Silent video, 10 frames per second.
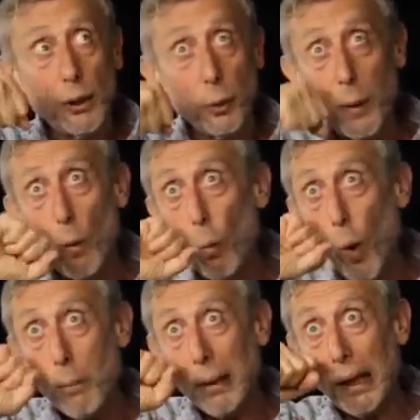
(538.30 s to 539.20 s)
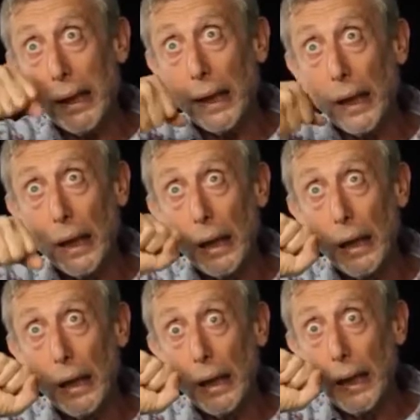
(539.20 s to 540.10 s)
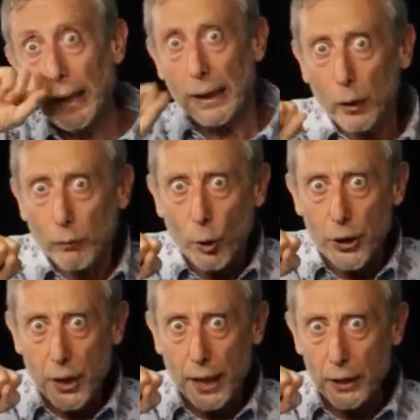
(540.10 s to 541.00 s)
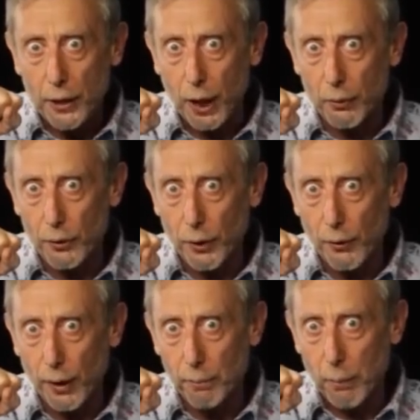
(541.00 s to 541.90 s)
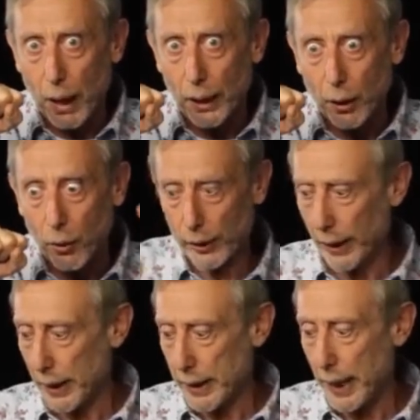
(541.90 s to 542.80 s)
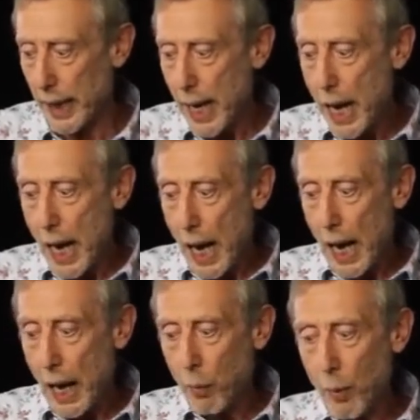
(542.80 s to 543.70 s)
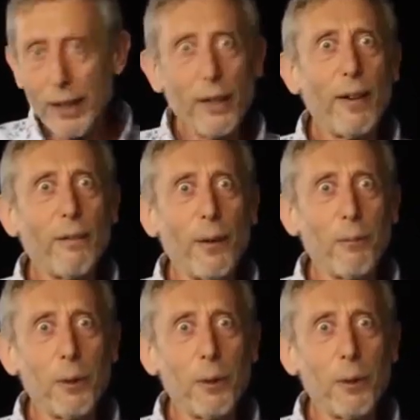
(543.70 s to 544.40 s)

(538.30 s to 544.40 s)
a little bit wobbly. And a little voice said, don't do it, Michael. And then I said, I wonder if it